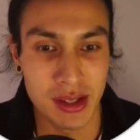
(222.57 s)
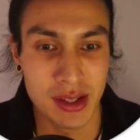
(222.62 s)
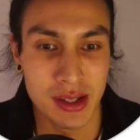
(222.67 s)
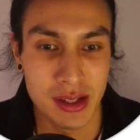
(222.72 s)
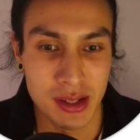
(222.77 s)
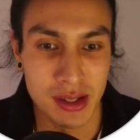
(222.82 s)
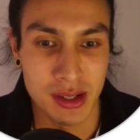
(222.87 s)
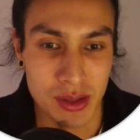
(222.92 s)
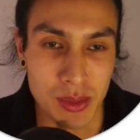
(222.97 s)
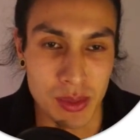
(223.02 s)

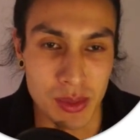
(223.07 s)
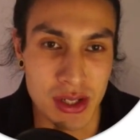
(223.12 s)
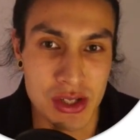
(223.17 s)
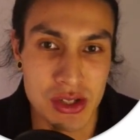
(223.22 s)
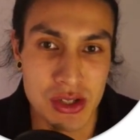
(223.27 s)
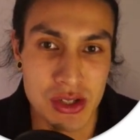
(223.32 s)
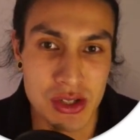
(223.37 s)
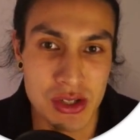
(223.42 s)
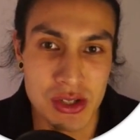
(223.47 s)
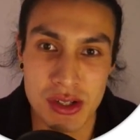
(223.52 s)

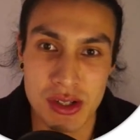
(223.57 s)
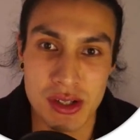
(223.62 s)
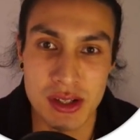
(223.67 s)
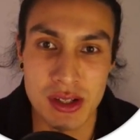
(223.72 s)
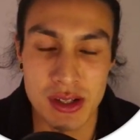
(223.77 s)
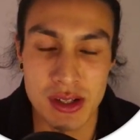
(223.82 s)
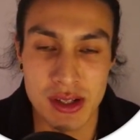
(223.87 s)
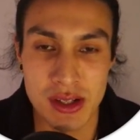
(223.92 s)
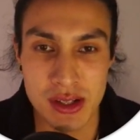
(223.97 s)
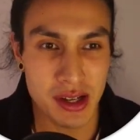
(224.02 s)
which
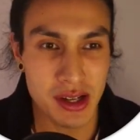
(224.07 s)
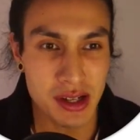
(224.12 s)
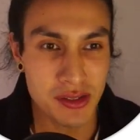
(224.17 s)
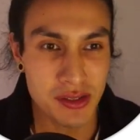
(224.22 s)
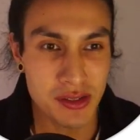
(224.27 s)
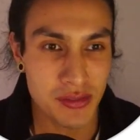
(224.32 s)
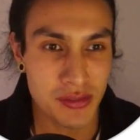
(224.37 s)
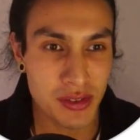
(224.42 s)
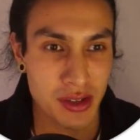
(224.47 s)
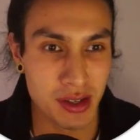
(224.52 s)
is
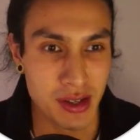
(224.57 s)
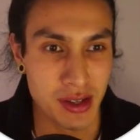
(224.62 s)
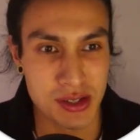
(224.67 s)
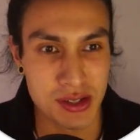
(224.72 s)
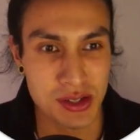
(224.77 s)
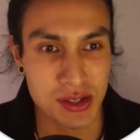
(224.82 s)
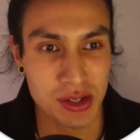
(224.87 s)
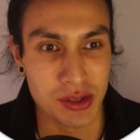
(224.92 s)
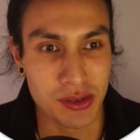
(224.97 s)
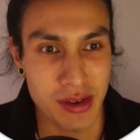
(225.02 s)
an
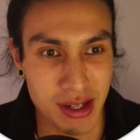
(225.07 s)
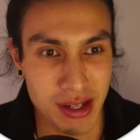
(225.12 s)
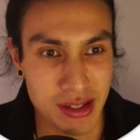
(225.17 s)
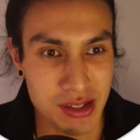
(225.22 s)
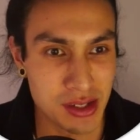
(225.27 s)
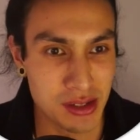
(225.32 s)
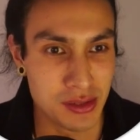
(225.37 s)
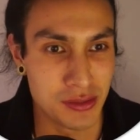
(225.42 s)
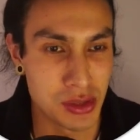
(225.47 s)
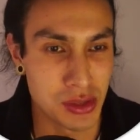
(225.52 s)

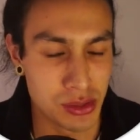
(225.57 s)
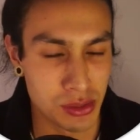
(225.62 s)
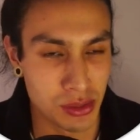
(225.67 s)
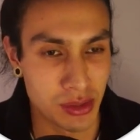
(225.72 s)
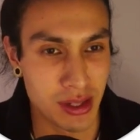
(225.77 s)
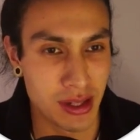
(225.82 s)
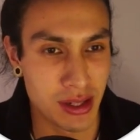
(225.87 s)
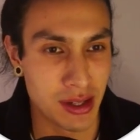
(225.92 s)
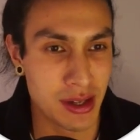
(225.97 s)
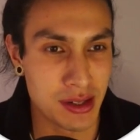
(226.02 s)
interactive
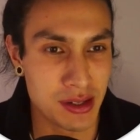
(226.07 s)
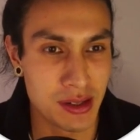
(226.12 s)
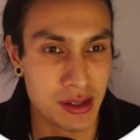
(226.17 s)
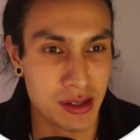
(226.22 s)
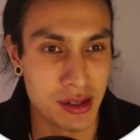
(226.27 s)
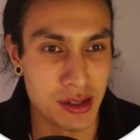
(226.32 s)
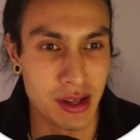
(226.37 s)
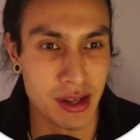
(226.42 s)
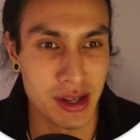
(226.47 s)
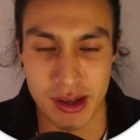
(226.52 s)
toolkit. I didn't
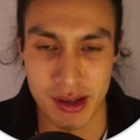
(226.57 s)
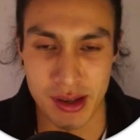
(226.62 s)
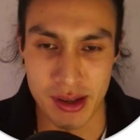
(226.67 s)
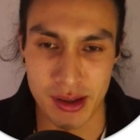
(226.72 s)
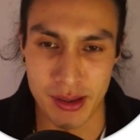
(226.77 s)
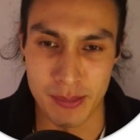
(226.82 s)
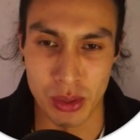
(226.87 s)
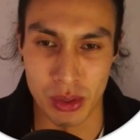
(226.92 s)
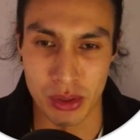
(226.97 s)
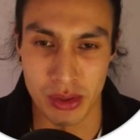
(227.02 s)
like these
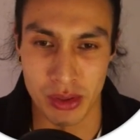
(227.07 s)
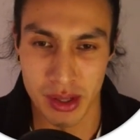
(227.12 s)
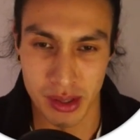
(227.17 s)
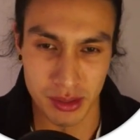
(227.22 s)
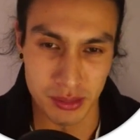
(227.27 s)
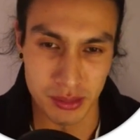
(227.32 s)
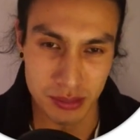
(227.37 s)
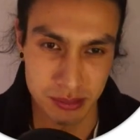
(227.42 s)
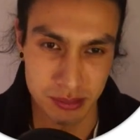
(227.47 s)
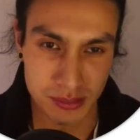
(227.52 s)

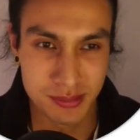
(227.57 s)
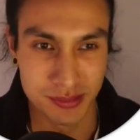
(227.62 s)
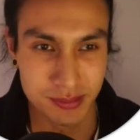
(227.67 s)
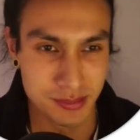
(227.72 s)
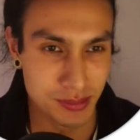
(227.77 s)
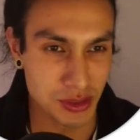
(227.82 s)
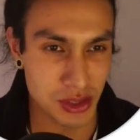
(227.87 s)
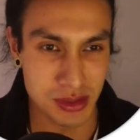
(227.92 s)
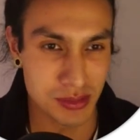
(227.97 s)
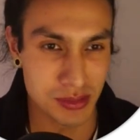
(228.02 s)
boring,
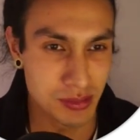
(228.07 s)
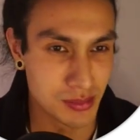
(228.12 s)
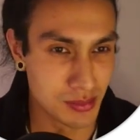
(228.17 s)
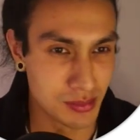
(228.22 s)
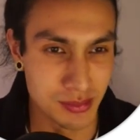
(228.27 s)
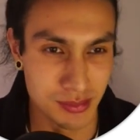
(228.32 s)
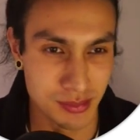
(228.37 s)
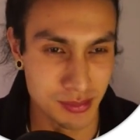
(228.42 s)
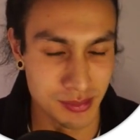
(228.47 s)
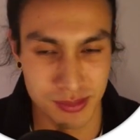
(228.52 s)
just
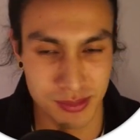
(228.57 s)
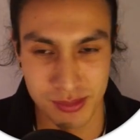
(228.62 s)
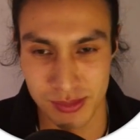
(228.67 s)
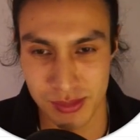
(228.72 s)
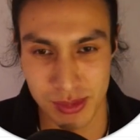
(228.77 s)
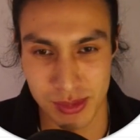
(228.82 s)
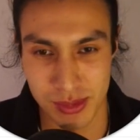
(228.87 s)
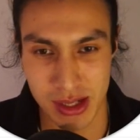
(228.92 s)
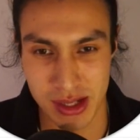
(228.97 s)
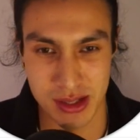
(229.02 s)

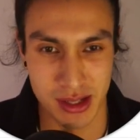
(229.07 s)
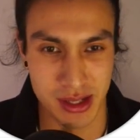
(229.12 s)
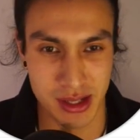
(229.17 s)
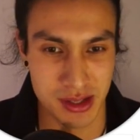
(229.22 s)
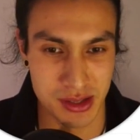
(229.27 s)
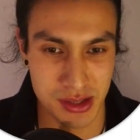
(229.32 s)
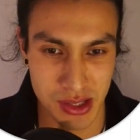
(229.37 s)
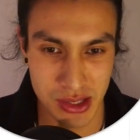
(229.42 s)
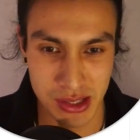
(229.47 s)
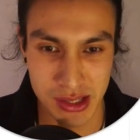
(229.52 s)
here's a
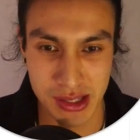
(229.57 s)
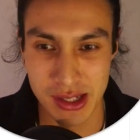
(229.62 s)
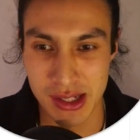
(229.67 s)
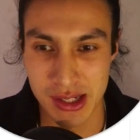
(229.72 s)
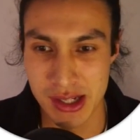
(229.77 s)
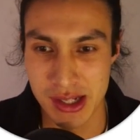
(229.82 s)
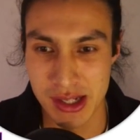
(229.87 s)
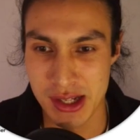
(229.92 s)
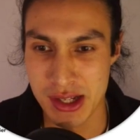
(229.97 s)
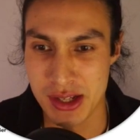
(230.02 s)
list.
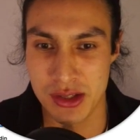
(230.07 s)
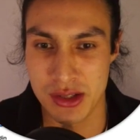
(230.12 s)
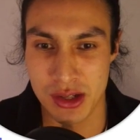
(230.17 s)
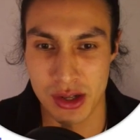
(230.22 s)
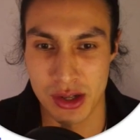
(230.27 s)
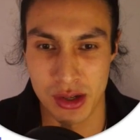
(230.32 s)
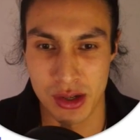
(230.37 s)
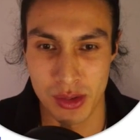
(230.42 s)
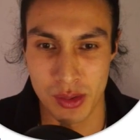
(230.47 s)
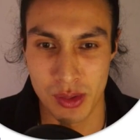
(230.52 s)

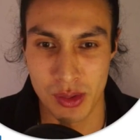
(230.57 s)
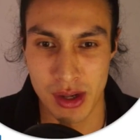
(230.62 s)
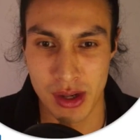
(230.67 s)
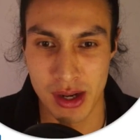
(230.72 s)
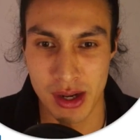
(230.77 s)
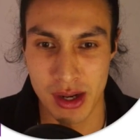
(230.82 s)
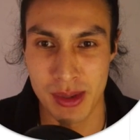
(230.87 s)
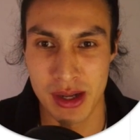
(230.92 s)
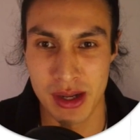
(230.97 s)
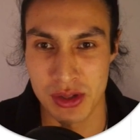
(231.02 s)
So I made
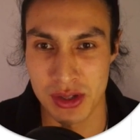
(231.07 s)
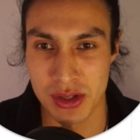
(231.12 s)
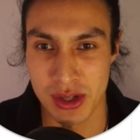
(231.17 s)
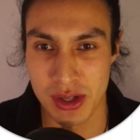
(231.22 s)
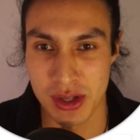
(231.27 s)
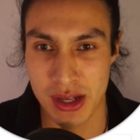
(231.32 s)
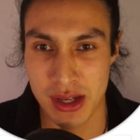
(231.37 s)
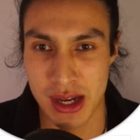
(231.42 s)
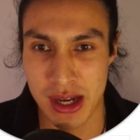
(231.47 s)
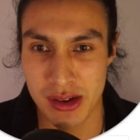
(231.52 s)
a choose your
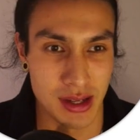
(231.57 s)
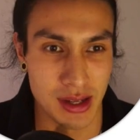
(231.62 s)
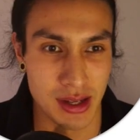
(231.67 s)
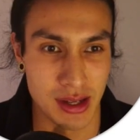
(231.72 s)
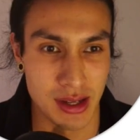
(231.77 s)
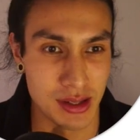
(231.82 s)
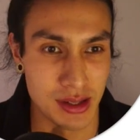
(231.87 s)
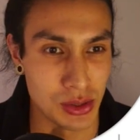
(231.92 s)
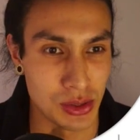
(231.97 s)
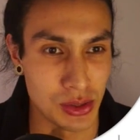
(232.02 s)
character
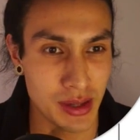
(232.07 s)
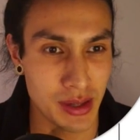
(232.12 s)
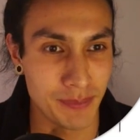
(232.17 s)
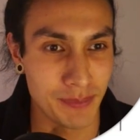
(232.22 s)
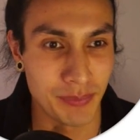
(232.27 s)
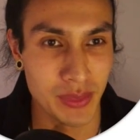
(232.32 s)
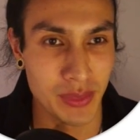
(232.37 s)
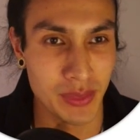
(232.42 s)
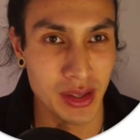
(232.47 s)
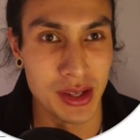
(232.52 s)
toolkit
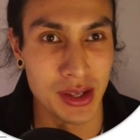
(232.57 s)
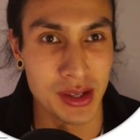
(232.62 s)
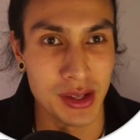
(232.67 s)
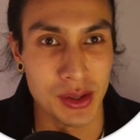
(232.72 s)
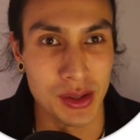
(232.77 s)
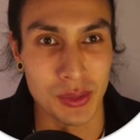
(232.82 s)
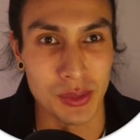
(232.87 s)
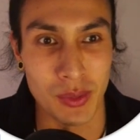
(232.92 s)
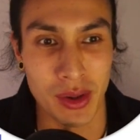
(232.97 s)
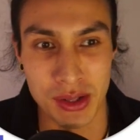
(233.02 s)

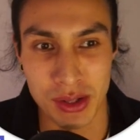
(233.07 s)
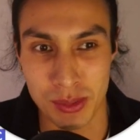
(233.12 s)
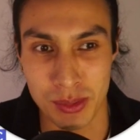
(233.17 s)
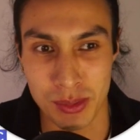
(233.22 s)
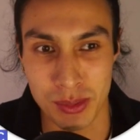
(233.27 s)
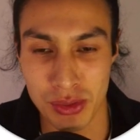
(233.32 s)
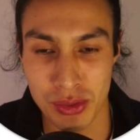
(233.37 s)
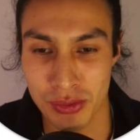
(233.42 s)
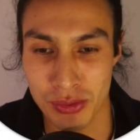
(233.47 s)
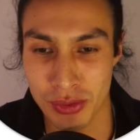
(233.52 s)
where you can
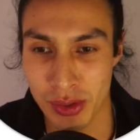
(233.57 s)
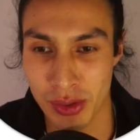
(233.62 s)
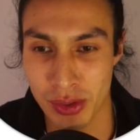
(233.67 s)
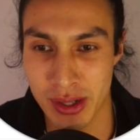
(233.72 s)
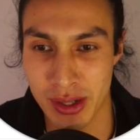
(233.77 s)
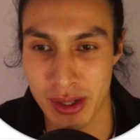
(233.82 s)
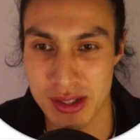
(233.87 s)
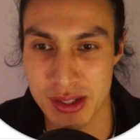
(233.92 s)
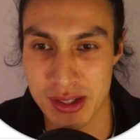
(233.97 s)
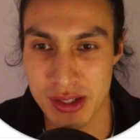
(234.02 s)
move through
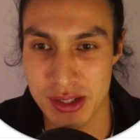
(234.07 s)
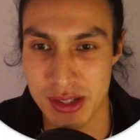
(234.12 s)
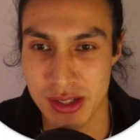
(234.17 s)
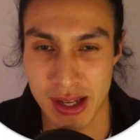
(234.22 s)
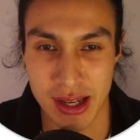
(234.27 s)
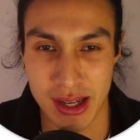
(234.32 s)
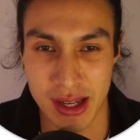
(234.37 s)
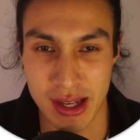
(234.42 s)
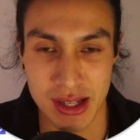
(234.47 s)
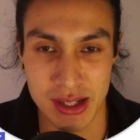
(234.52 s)
it
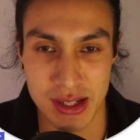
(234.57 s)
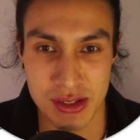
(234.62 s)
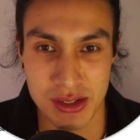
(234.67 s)
and